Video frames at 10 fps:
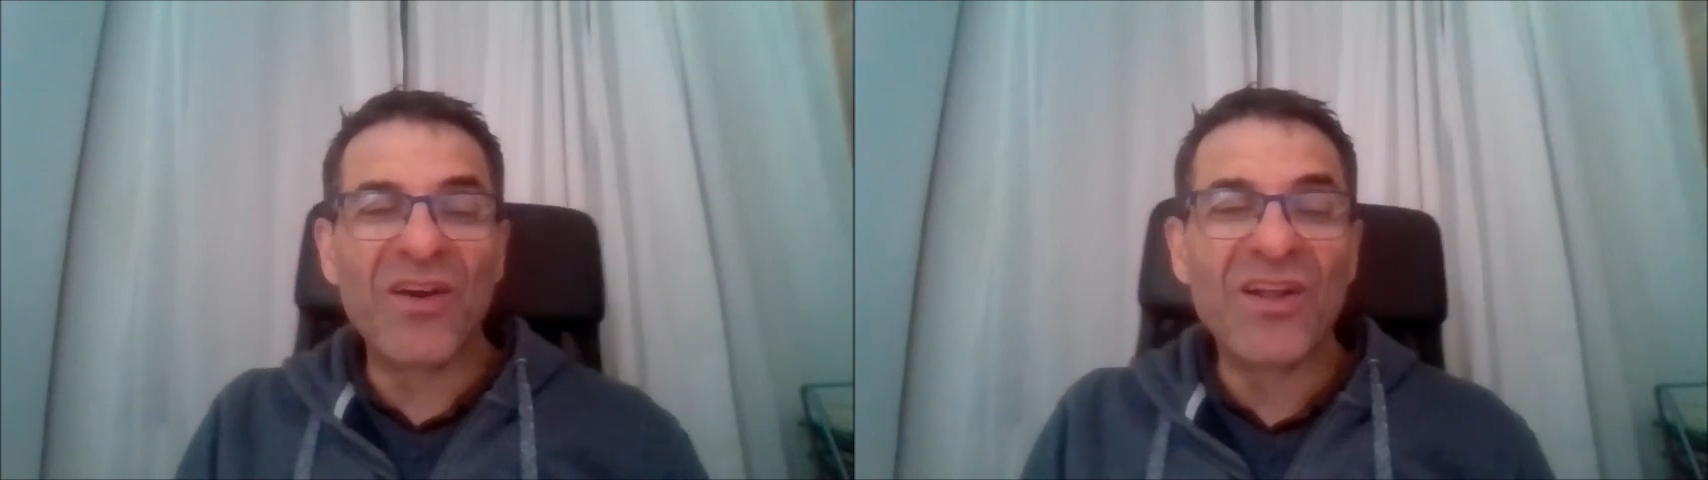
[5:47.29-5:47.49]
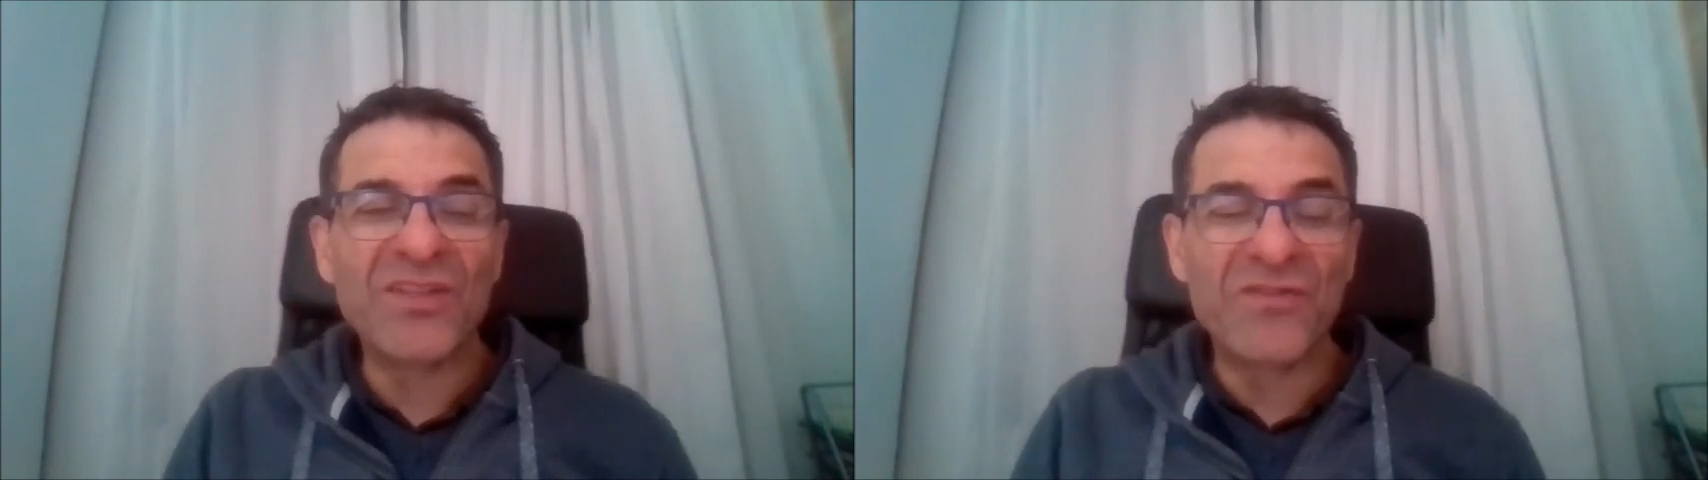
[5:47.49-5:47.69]

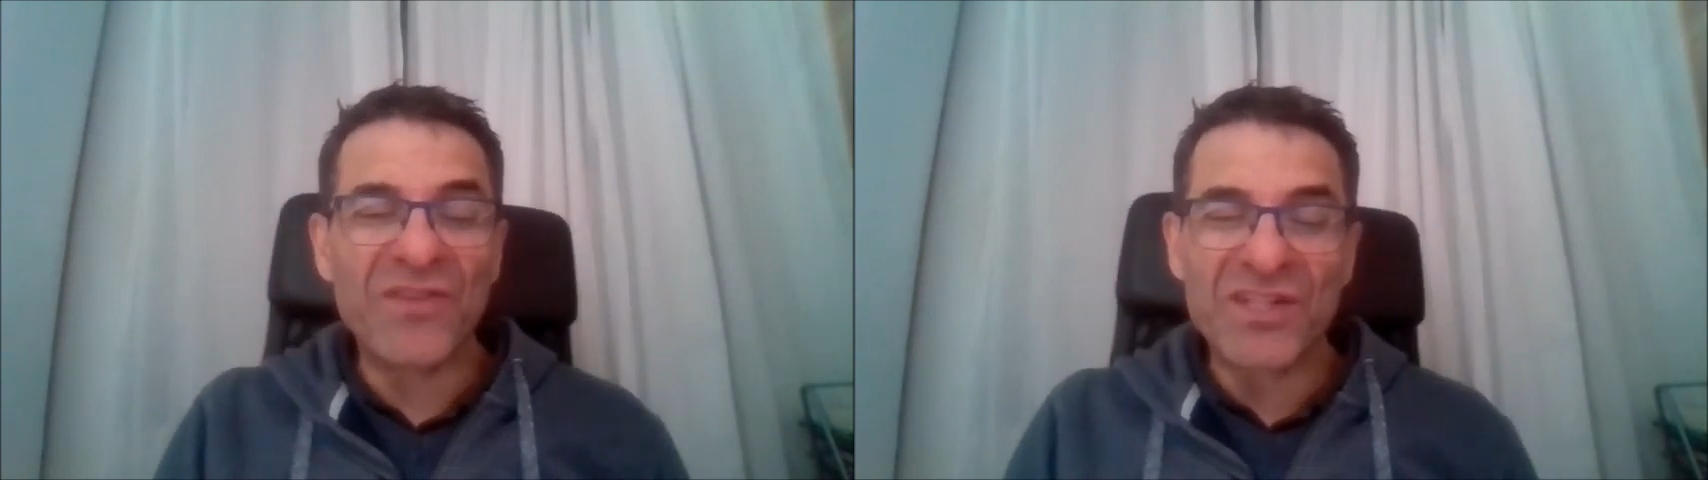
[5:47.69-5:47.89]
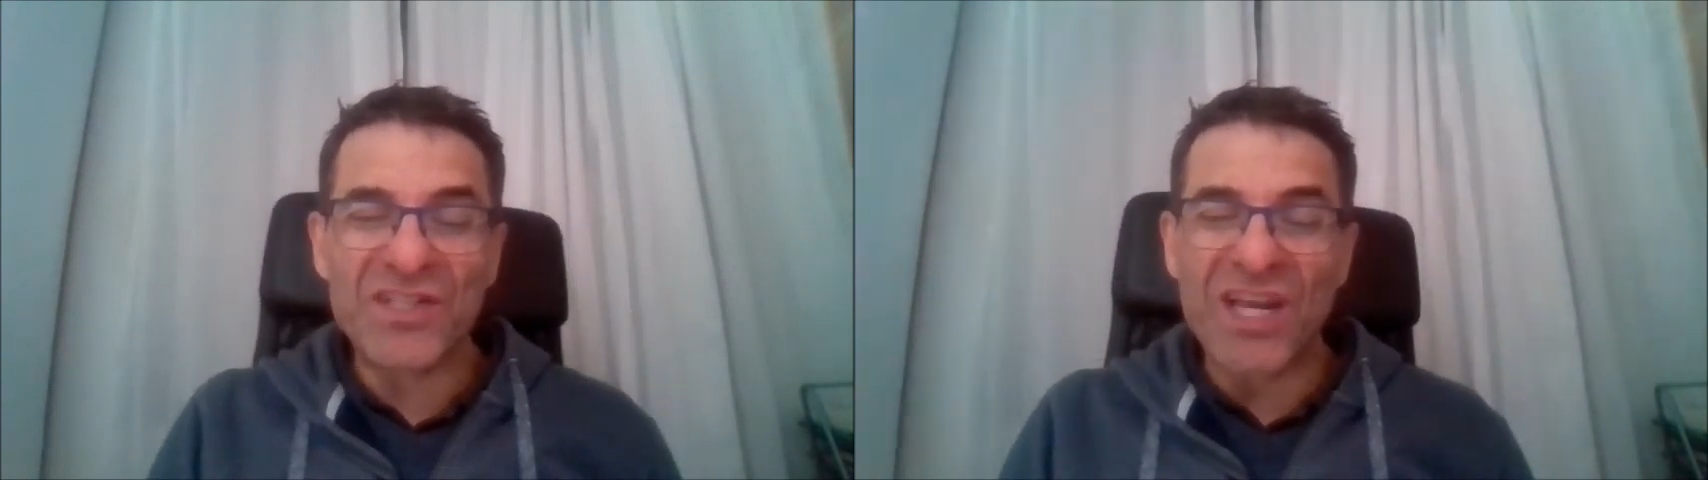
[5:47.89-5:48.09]
lots of
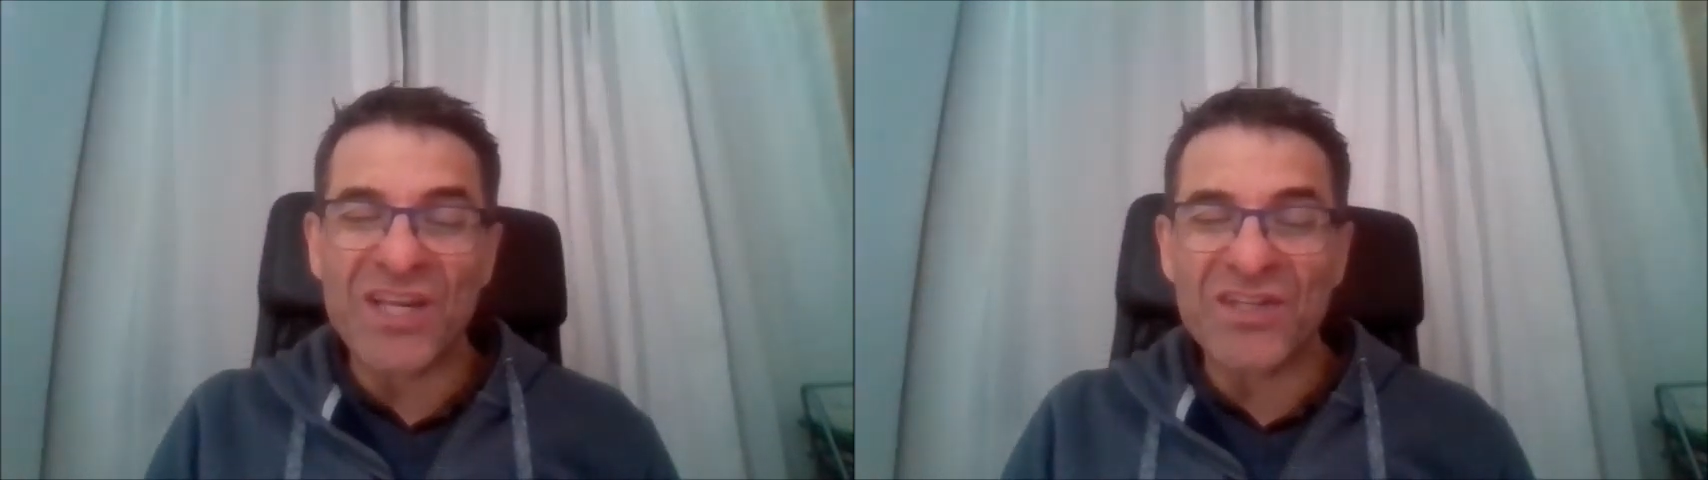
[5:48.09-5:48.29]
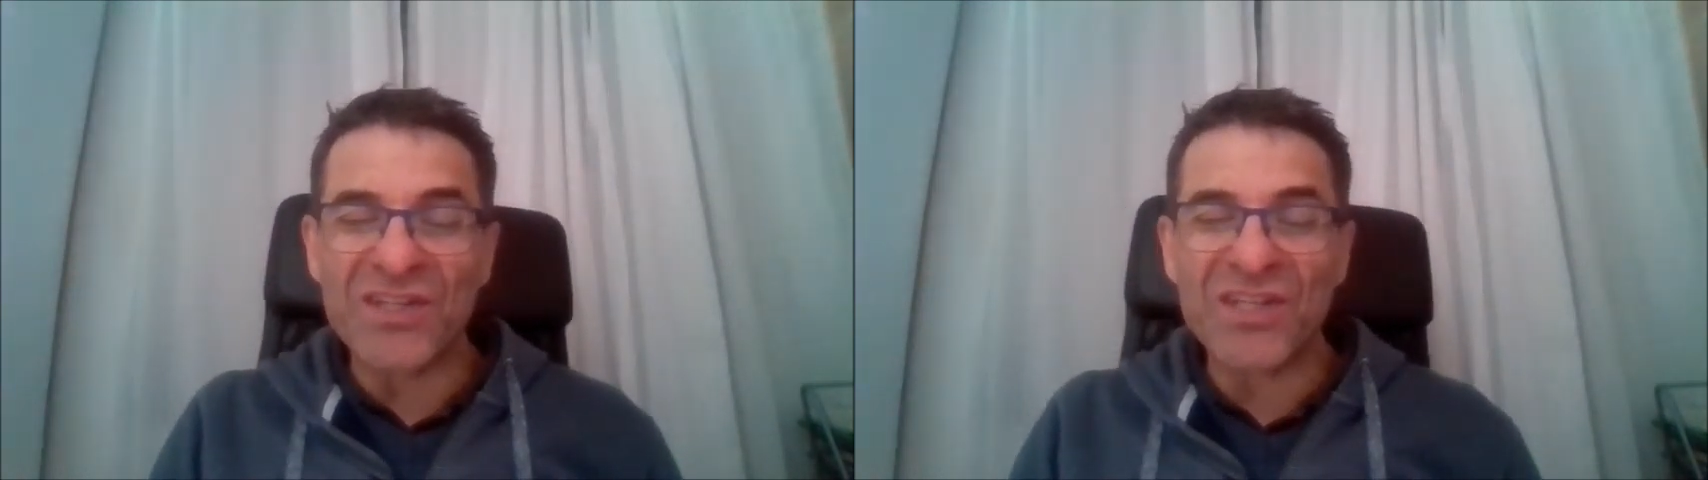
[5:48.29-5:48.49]

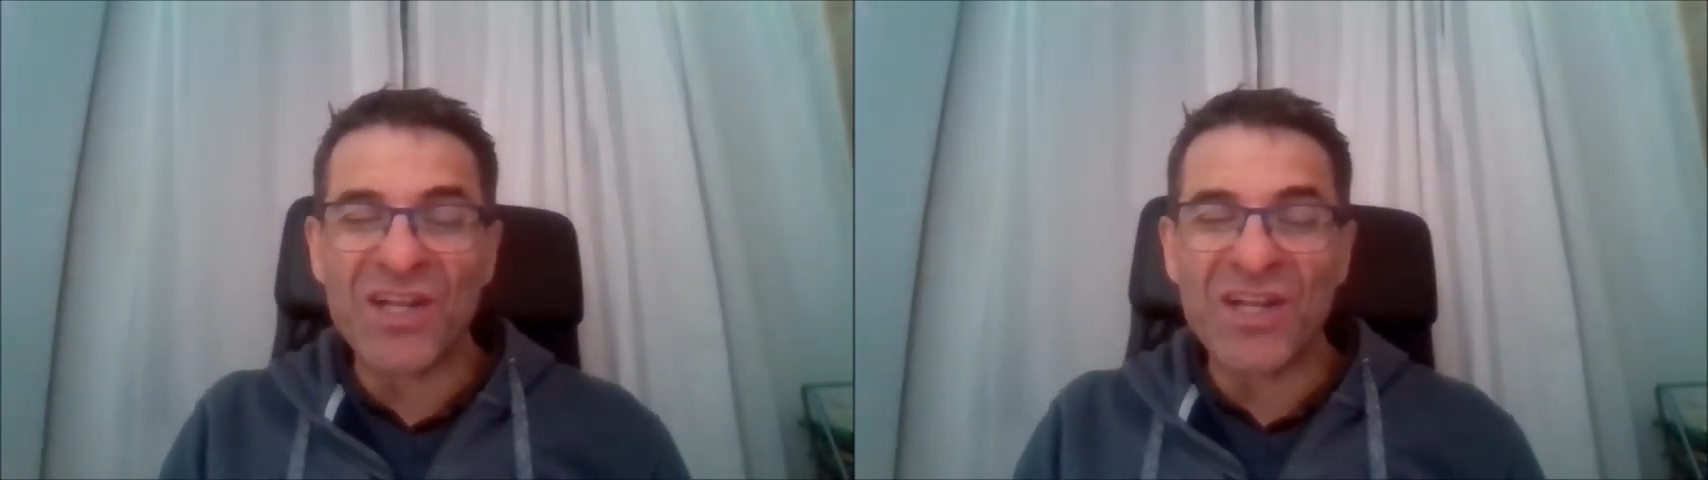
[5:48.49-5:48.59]
exchanges